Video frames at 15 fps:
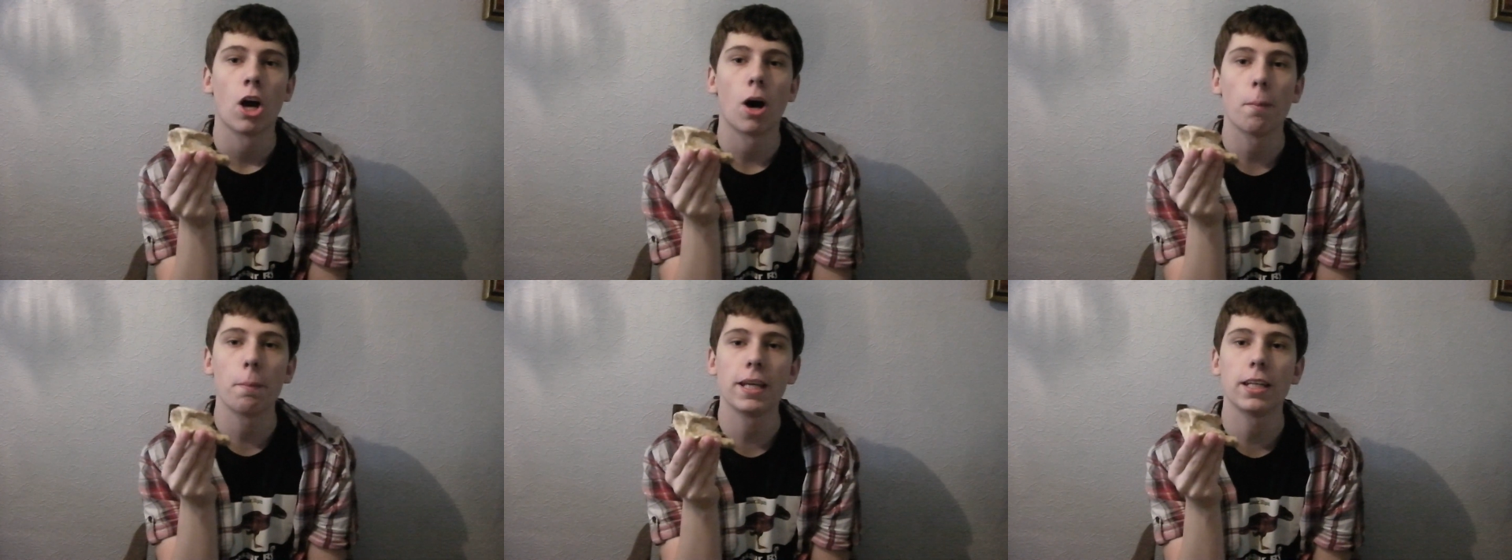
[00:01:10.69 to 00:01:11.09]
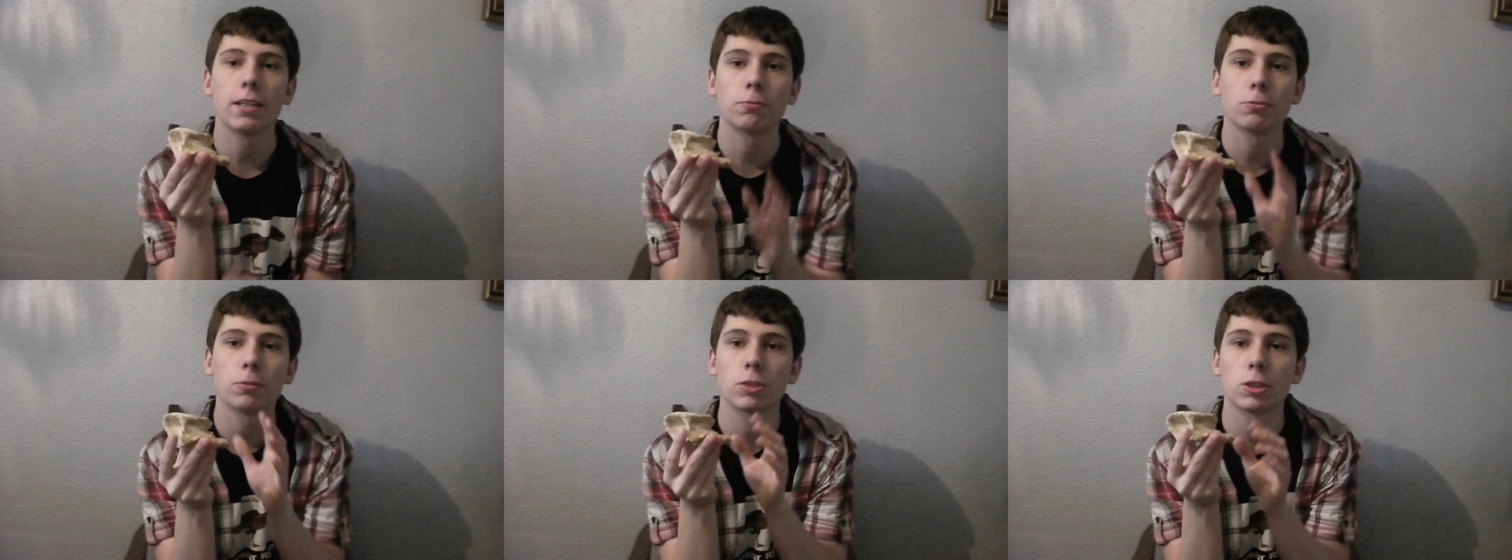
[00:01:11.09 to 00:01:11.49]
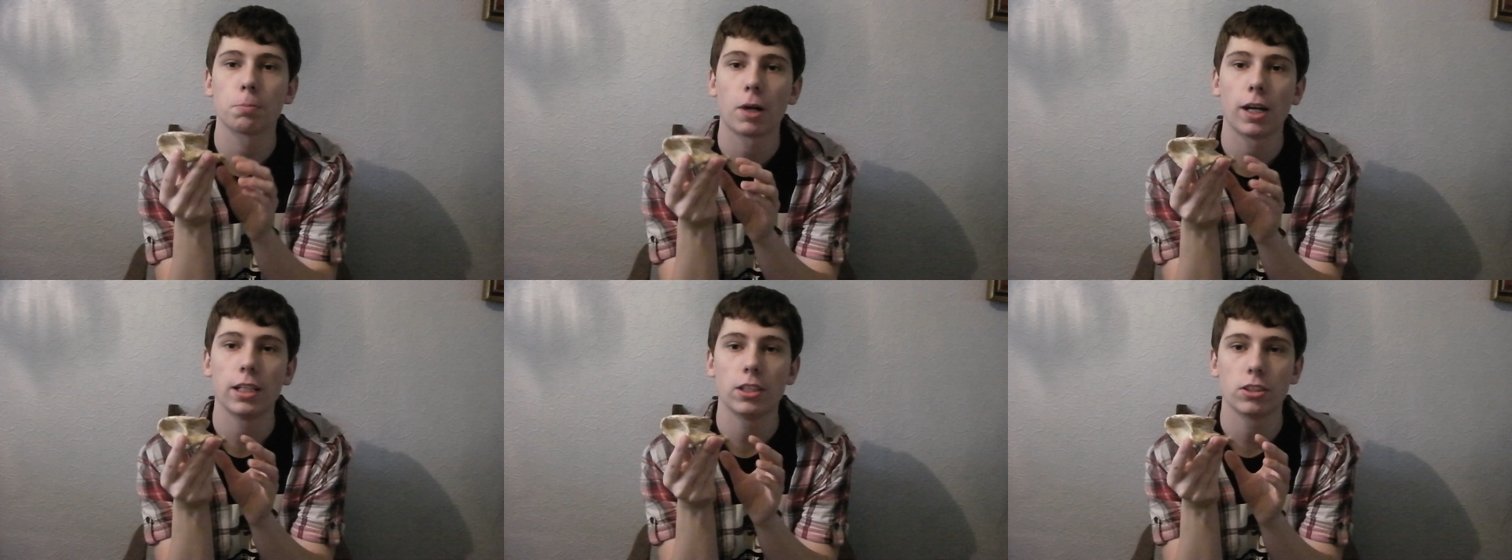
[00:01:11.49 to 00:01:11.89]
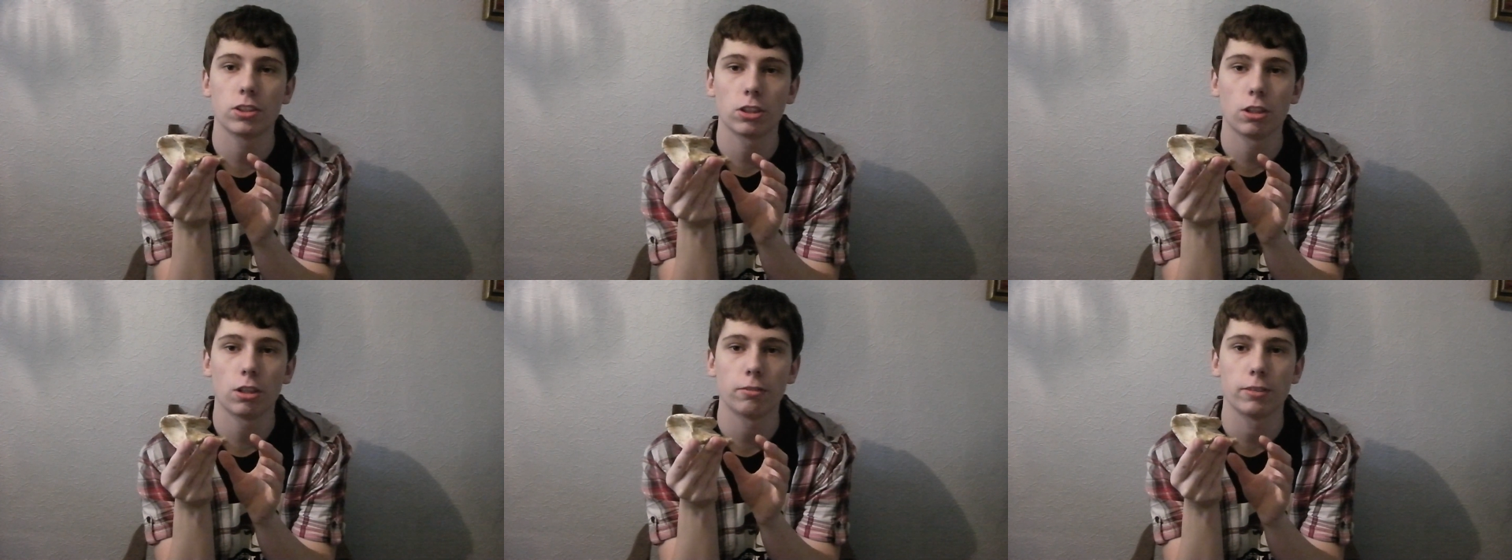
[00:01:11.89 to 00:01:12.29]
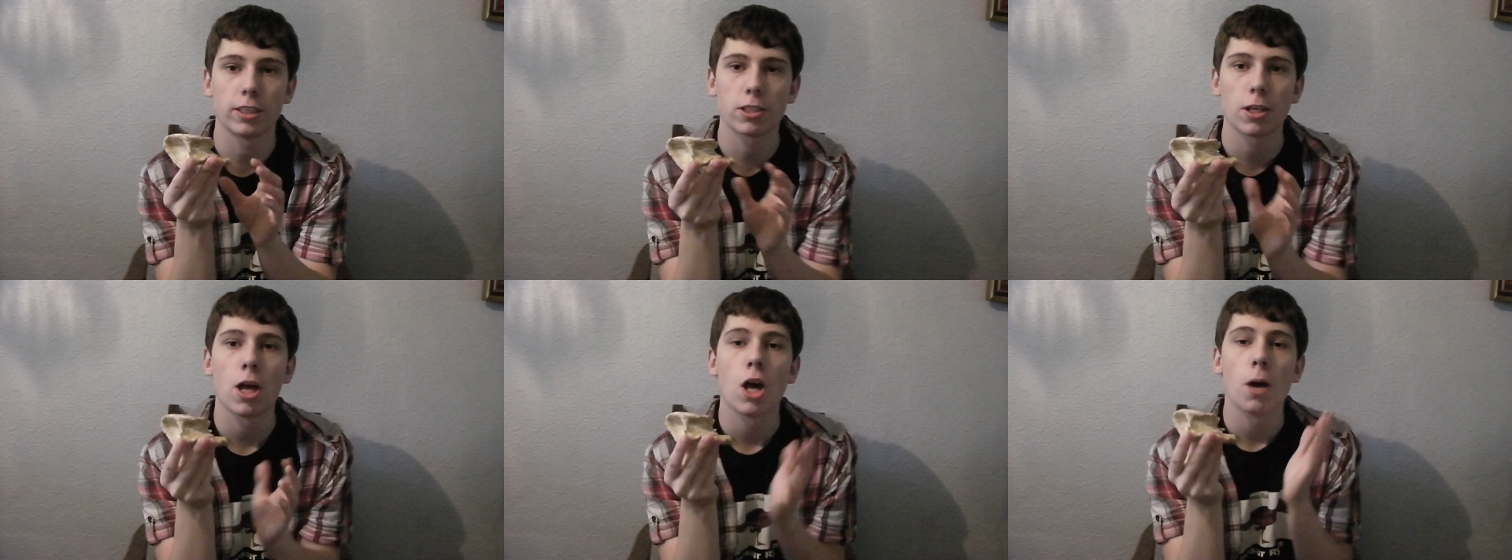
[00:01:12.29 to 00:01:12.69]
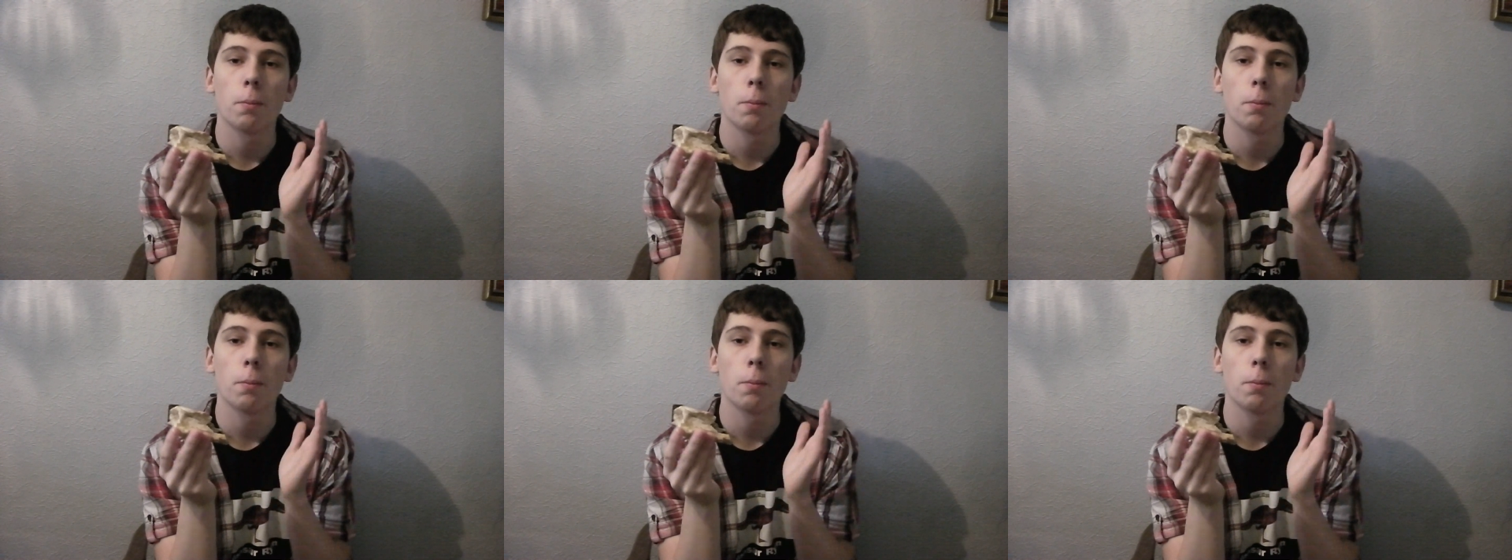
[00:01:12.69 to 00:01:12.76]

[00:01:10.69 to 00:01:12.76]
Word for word: of being from Spinosaurus.